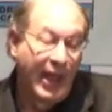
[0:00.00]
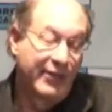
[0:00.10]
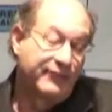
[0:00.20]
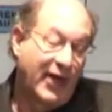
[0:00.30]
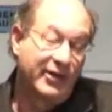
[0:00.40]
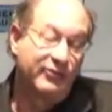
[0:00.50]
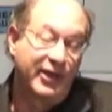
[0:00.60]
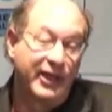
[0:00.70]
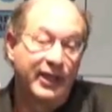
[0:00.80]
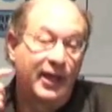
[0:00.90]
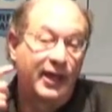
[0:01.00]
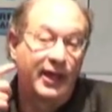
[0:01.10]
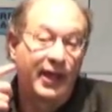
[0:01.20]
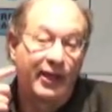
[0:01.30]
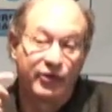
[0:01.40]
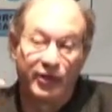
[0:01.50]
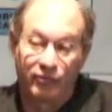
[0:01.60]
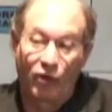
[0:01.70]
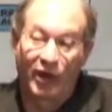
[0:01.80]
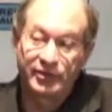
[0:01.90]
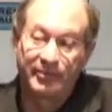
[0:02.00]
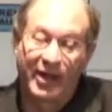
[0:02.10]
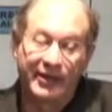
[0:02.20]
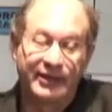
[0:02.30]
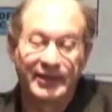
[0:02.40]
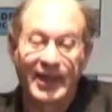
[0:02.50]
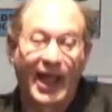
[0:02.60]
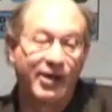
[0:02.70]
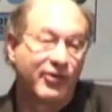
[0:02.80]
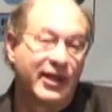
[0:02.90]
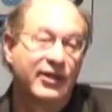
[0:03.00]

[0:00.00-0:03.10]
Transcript: And finally, as he talks about in the diary,